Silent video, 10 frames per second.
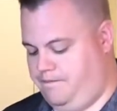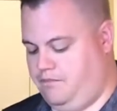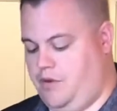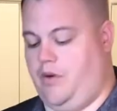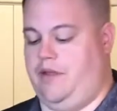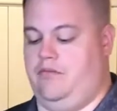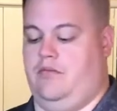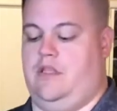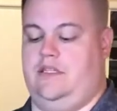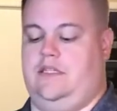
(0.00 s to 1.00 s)
anyway,
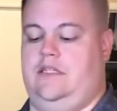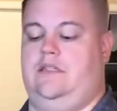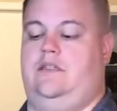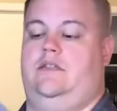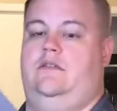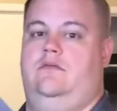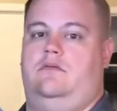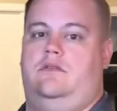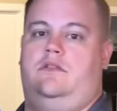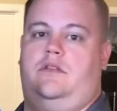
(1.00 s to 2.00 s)
this is
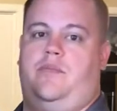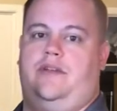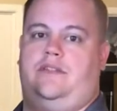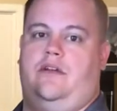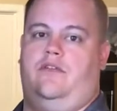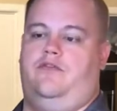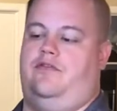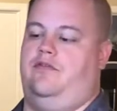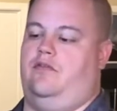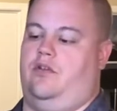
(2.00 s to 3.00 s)
the Best
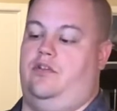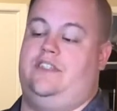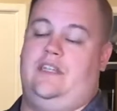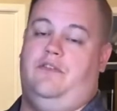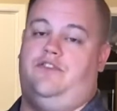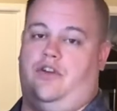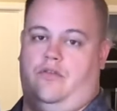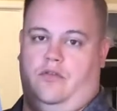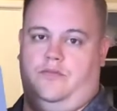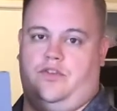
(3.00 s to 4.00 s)
Self, or the Self
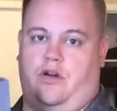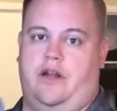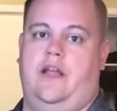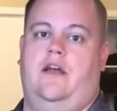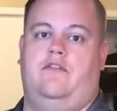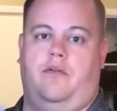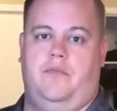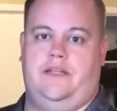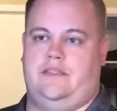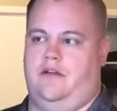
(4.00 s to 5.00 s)
Journal, sorry, from
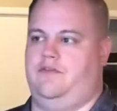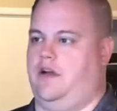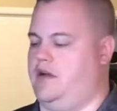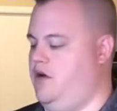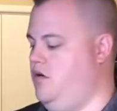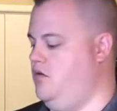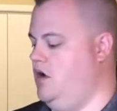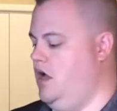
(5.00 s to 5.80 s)
bestself.co.